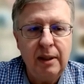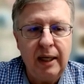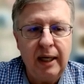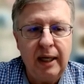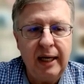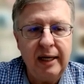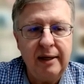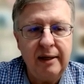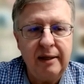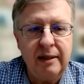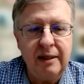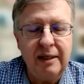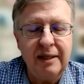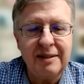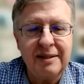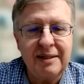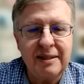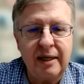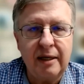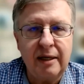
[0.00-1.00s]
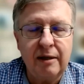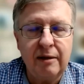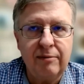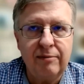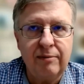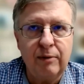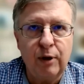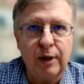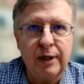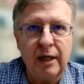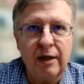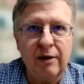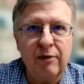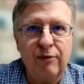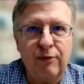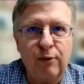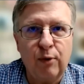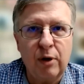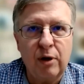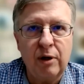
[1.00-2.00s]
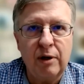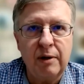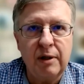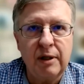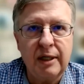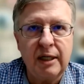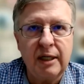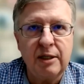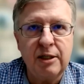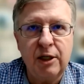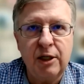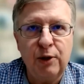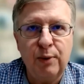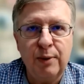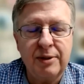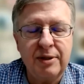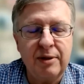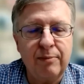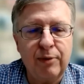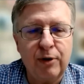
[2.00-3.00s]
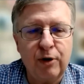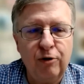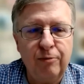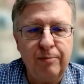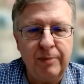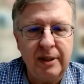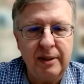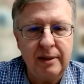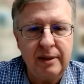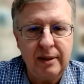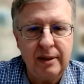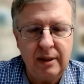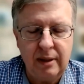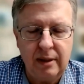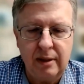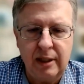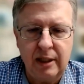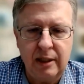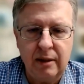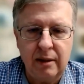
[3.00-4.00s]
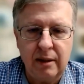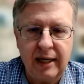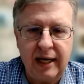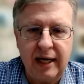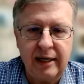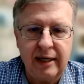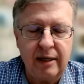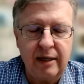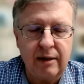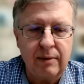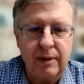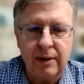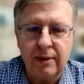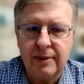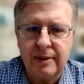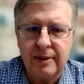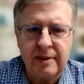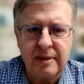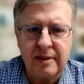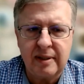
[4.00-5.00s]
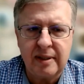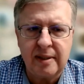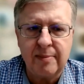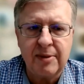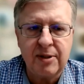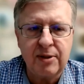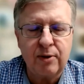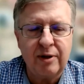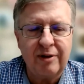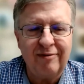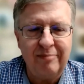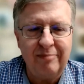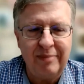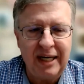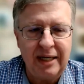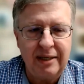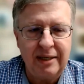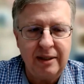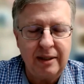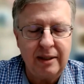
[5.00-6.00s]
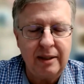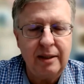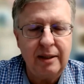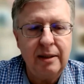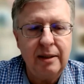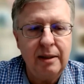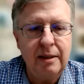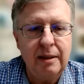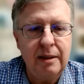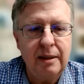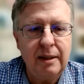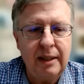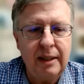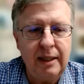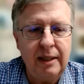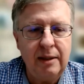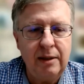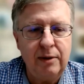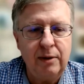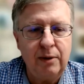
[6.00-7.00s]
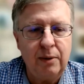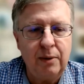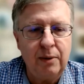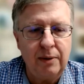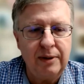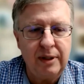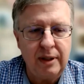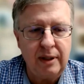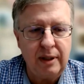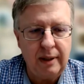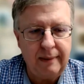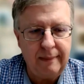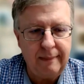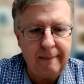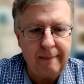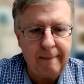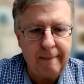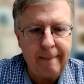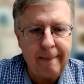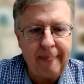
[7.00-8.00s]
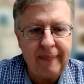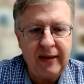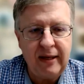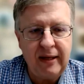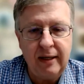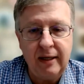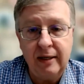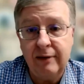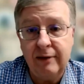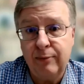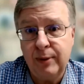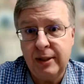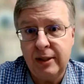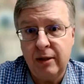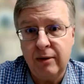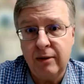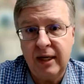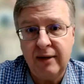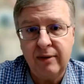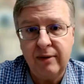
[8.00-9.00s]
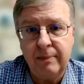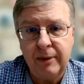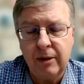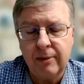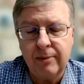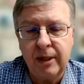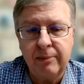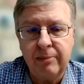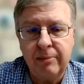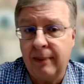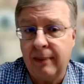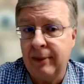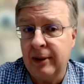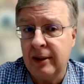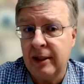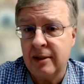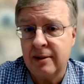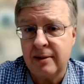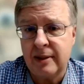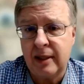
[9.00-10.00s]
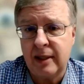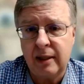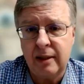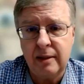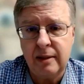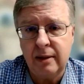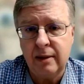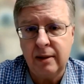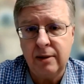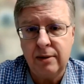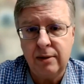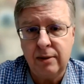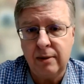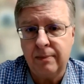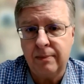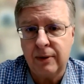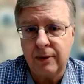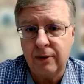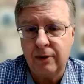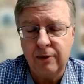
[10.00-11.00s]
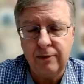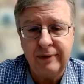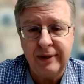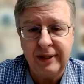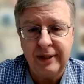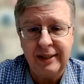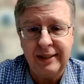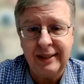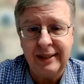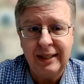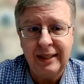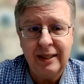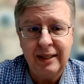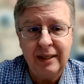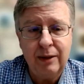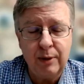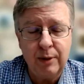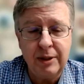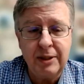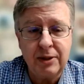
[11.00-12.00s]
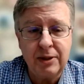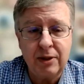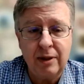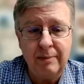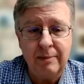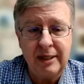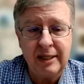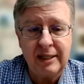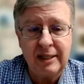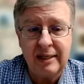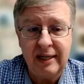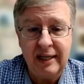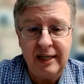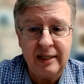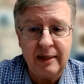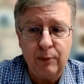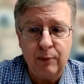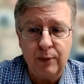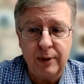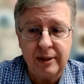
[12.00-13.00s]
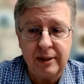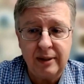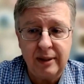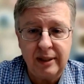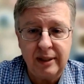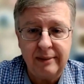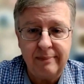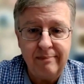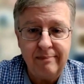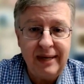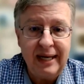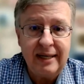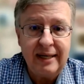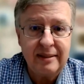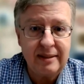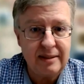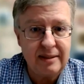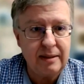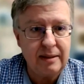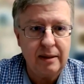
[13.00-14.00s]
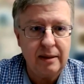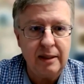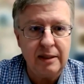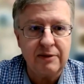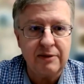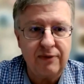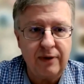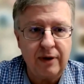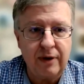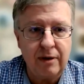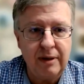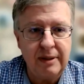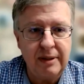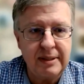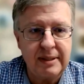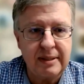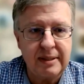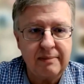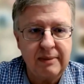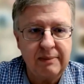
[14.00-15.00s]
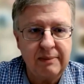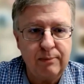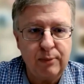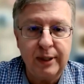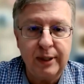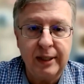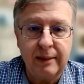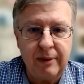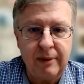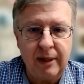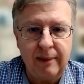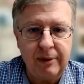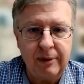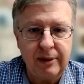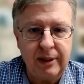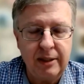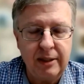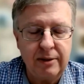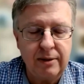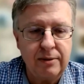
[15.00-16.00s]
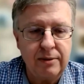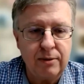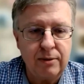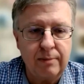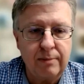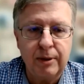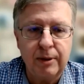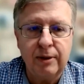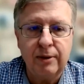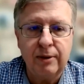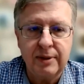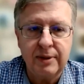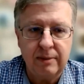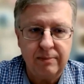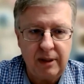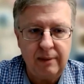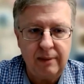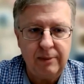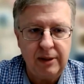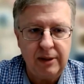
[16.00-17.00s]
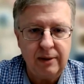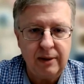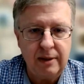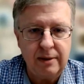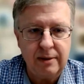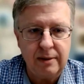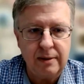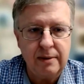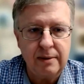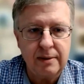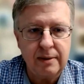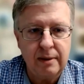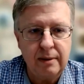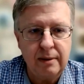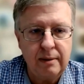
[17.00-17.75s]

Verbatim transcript: And instead of looking for continuous improvement, they look at heterosis as some sort of magic key to the whole thing. And if we don't have the purebred populations that continue to improve, then we're just going to end up with a mess as far as breeding populations or producing populations.